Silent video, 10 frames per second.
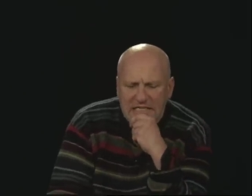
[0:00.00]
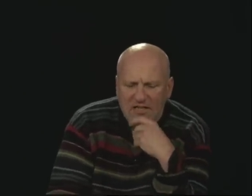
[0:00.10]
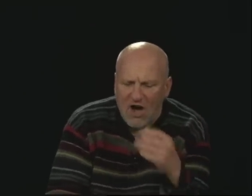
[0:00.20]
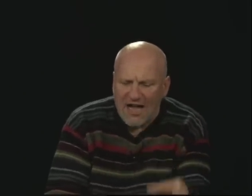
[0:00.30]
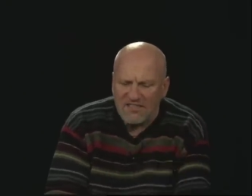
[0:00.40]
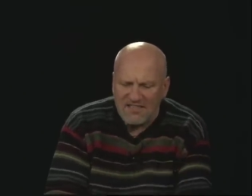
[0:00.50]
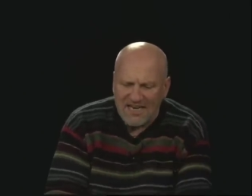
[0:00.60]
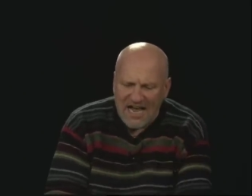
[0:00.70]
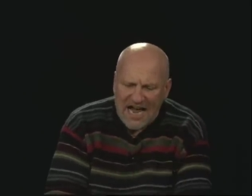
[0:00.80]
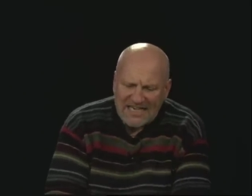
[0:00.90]
God
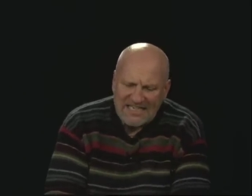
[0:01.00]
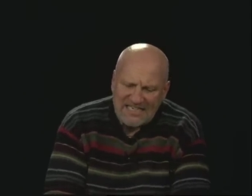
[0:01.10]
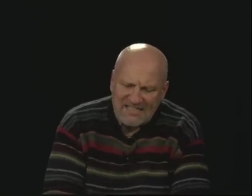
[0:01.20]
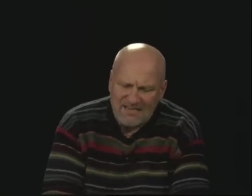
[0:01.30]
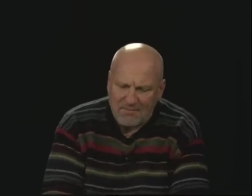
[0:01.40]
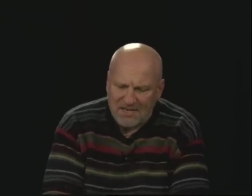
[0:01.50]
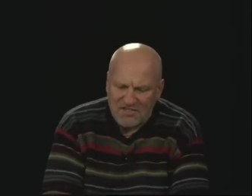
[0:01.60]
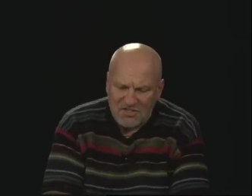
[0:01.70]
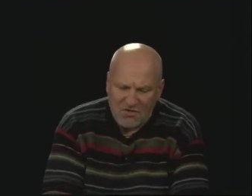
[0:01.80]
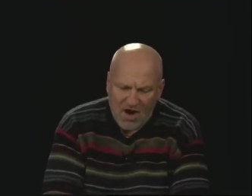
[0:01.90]
said, I need somebody
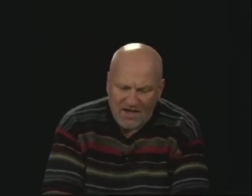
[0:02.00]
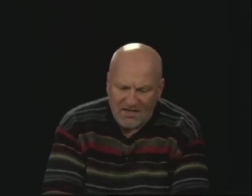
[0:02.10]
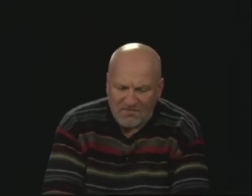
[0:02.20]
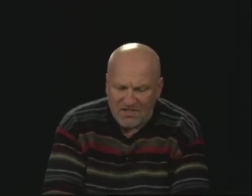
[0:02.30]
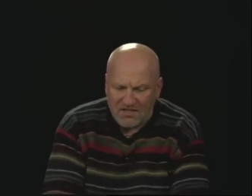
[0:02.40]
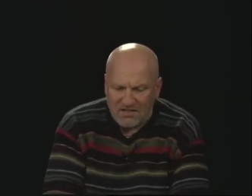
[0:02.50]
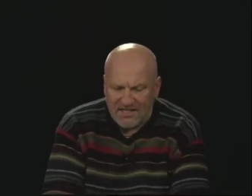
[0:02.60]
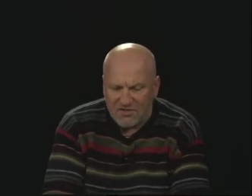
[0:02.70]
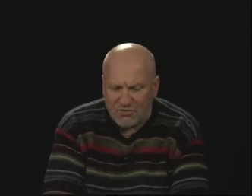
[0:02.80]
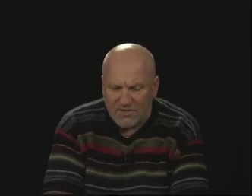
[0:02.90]
strong enough to
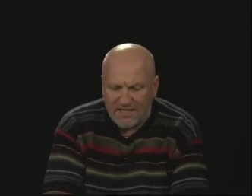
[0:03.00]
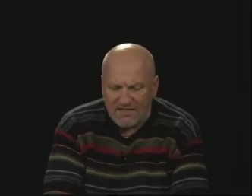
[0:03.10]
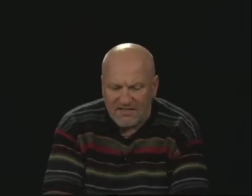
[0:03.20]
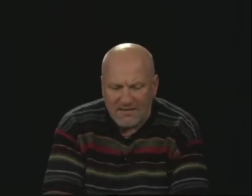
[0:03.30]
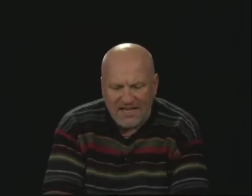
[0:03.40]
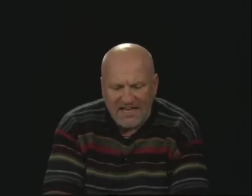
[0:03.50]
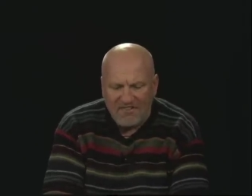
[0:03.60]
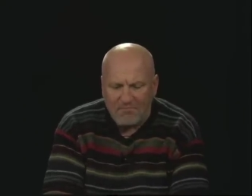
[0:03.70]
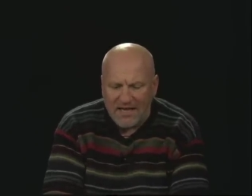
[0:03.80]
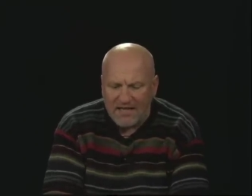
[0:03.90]
clear trees and
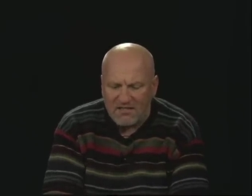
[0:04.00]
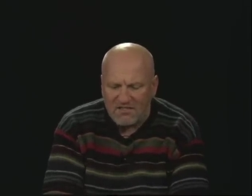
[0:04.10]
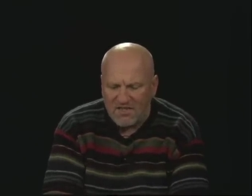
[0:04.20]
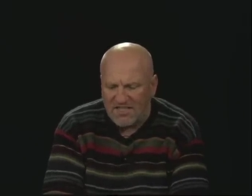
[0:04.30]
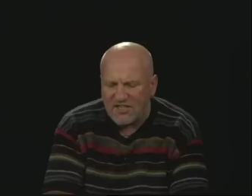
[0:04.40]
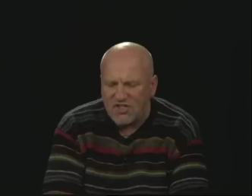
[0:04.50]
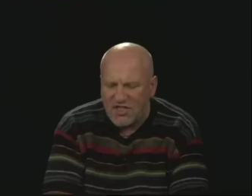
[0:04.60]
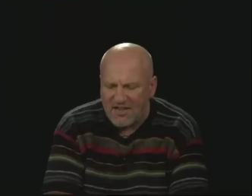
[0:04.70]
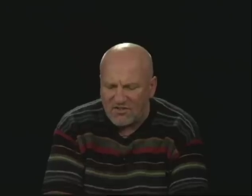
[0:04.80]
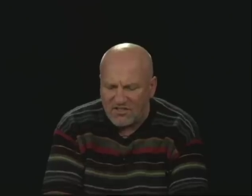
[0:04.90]
heave bales, yet
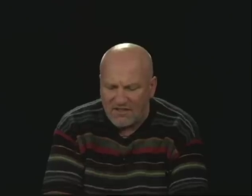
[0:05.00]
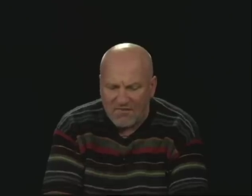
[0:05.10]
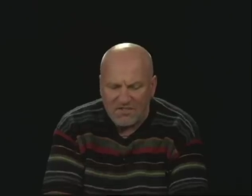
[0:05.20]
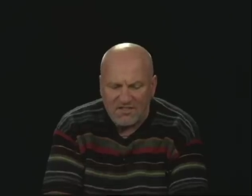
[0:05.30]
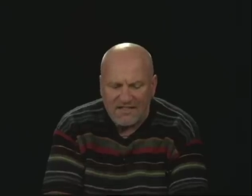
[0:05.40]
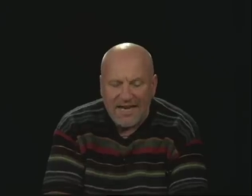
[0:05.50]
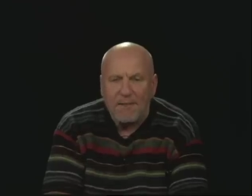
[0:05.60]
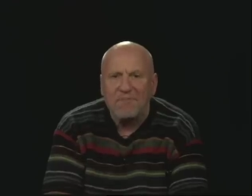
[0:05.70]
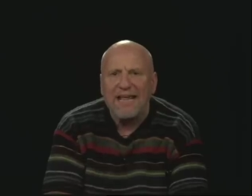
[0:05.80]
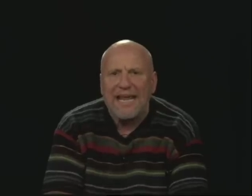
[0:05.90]
gentle enough to
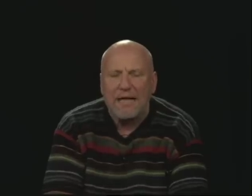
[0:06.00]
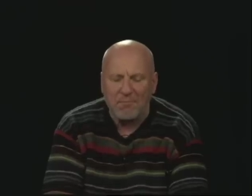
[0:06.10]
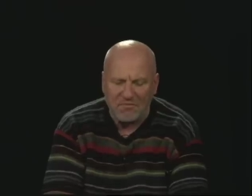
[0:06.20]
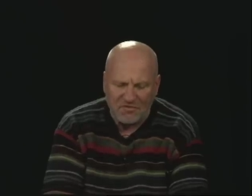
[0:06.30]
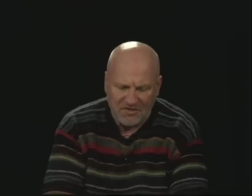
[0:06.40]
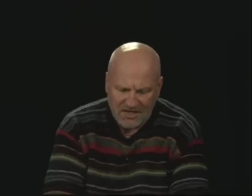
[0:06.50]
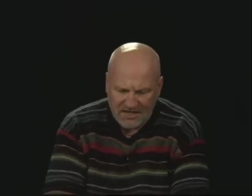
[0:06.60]
tame lambs